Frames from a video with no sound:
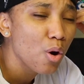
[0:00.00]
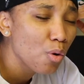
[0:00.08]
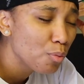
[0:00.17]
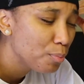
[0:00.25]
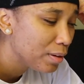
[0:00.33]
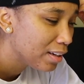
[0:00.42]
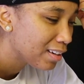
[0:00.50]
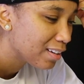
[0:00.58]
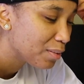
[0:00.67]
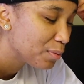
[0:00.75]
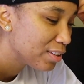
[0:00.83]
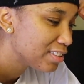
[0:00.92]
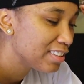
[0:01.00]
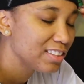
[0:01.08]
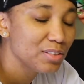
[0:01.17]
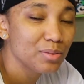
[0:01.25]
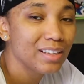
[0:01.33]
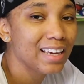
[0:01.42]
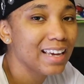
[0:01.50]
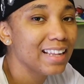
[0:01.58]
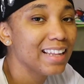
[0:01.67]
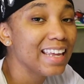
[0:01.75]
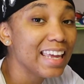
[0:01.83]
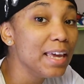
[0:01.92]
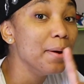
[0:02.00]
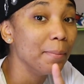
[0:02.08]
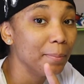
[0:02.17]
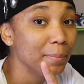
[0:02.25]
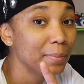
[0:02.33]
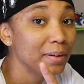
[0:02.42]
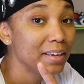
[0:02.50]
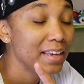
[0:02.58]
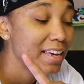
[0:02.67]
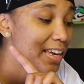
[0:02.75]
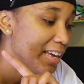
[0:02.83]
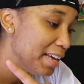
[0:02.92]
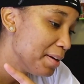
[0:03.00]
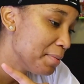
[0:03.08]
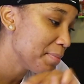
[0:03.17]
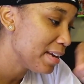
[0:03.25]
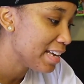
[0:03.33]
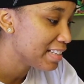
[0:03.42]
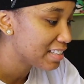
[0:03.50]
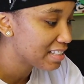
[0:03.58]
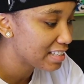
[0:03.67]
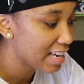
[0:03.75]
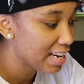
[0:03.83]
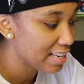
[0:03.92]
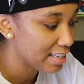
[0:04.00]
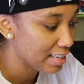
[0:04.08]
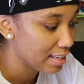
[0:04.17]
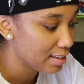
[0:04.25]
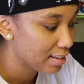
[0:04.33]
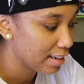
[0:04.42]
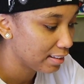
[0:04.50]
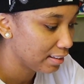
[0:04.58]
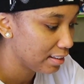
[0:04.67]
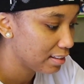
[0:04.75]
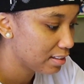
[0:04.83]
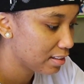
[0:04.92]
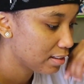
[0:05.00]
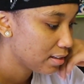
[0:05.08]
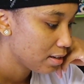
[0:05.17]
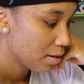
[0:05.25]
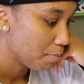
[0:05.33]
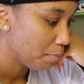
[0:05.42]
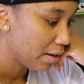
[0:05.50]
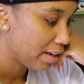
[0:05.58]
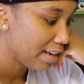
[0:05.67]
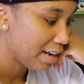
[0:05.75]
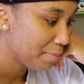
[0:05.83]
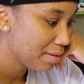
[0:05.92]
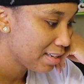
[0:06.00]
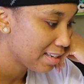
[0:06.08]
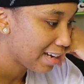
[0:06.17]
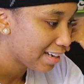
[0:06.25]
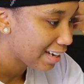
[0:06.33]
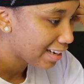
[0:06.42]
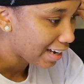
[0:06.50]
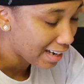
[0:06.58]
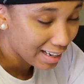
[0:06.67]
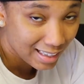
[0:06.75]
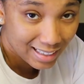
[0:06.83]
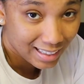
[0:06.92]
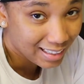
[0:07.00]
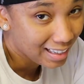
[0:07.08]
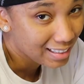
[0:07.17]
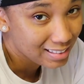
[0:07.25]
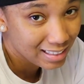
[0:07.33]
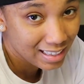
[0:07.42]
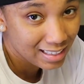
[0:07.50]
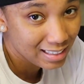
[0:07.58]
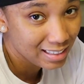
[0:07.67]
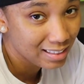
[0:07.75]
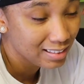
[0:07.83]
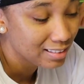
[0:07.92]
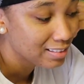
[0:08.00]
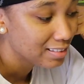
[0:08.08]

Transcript: hoping and wishing to get him and Sandy at least. But I mean, I got Sandy.